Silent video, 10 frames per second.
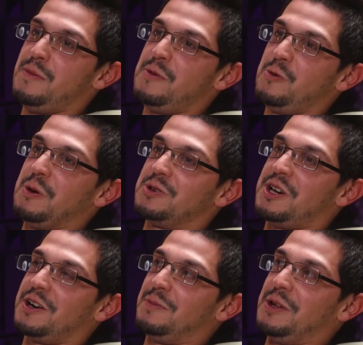I remember we were
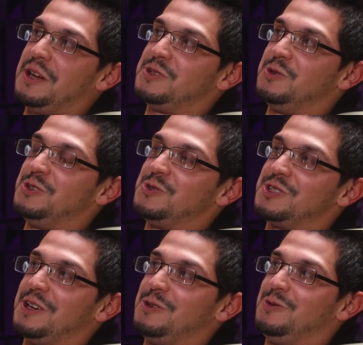talking about that too. Didn't you
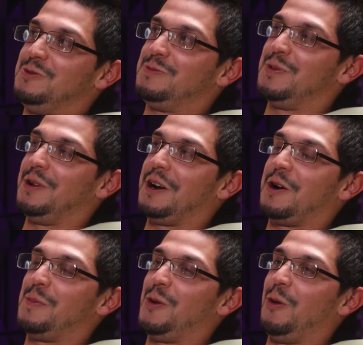say you put like a
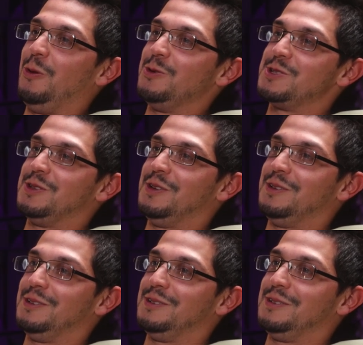couple holes in
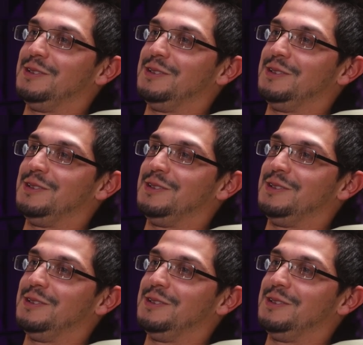the